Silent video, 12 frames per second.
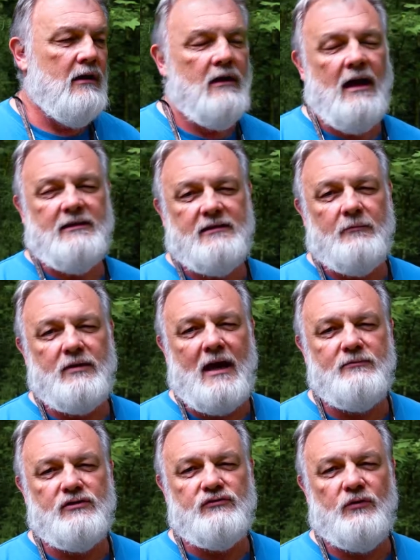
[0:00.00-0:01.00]
Hey,
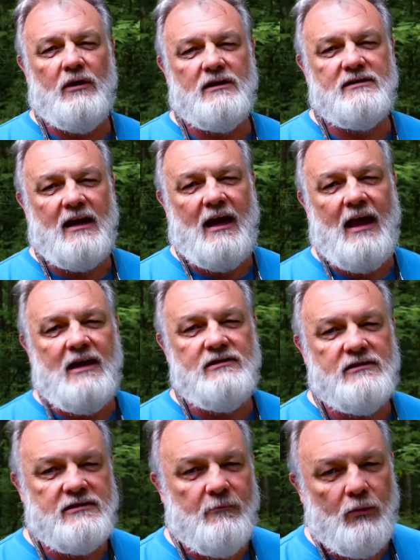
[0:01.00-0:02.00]
sometimes as real estate
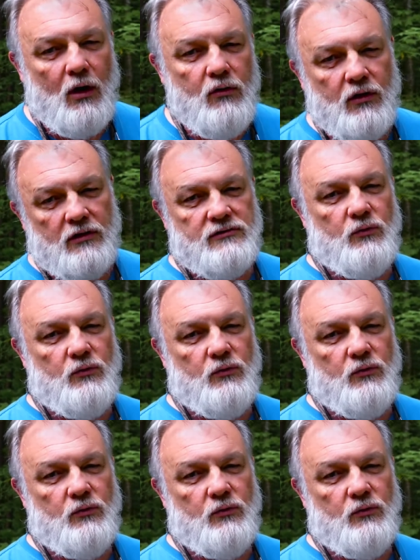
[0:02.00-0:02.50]
agents and brokers,